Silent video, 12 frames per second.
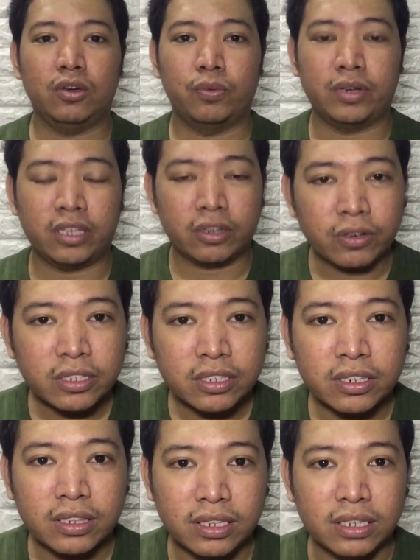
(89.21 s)
When I
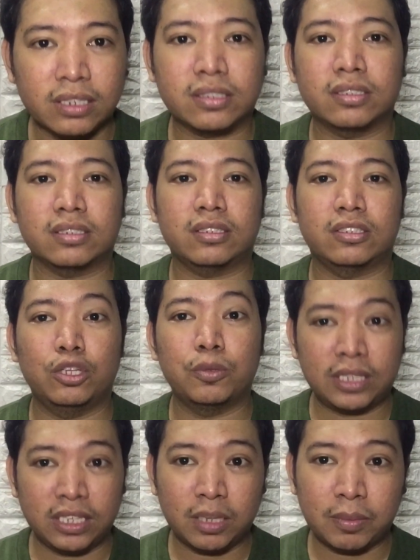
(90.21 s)
ordered this,
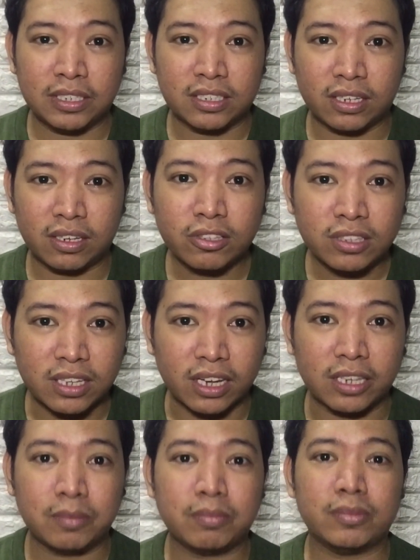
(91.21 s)
dumating naman siya on
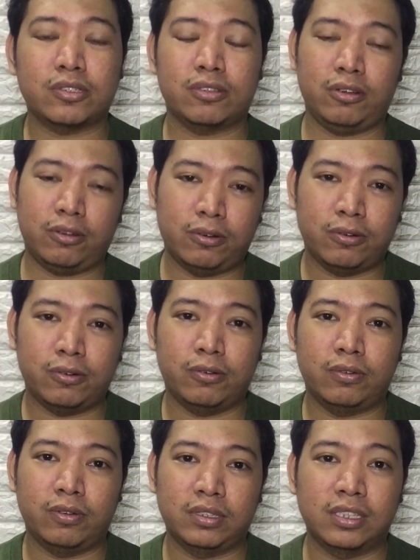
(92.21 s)
time. So
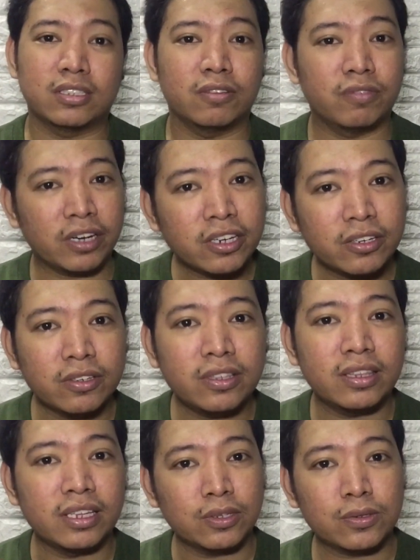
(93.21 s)
that's a very
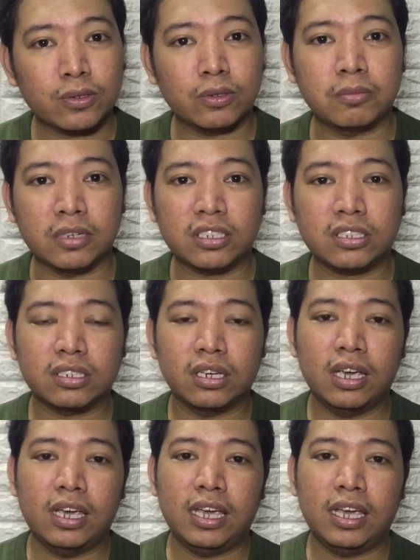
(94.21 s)
good. Thank you so much.